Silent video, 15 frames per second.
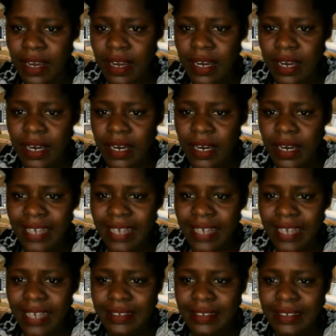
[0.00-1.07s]
that the
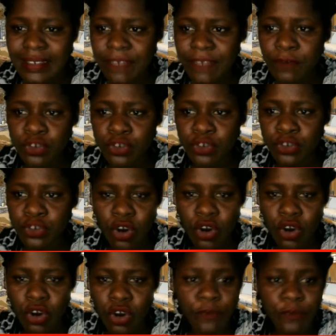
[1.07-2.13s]
future of
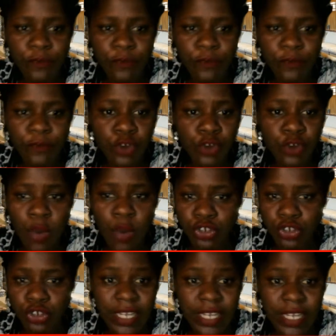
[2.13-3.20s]
you and your children
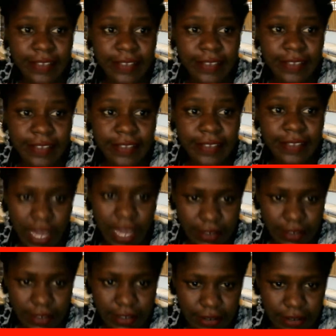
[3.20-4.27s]
lies in your hand.
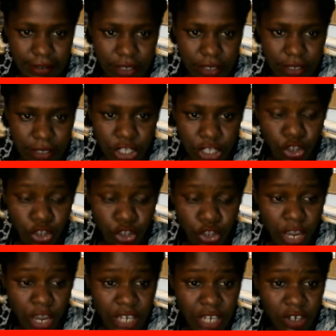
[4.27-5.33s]
Your
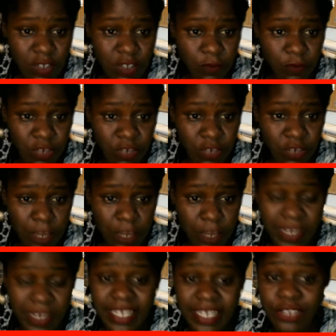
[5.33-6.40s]
ignorance of today may lead
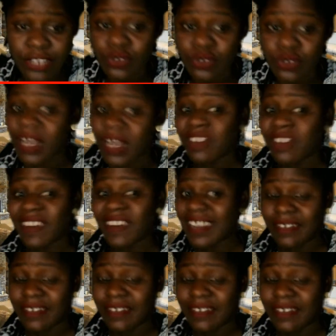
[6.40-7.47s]
you to an
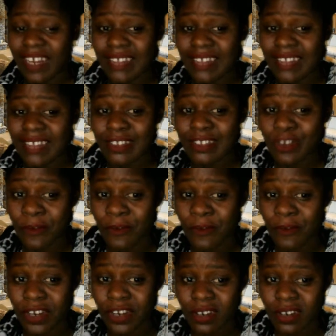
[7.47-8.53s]
everlasting suffering
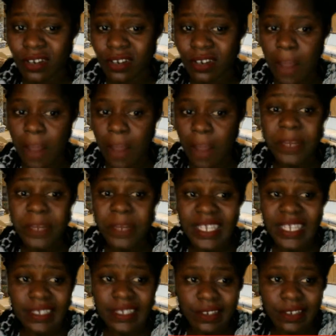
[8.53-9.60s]
please
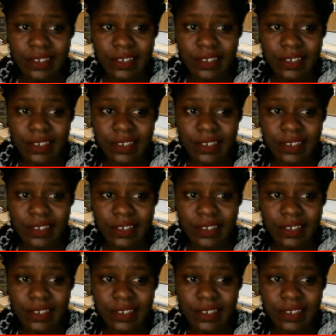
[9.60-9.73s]
do the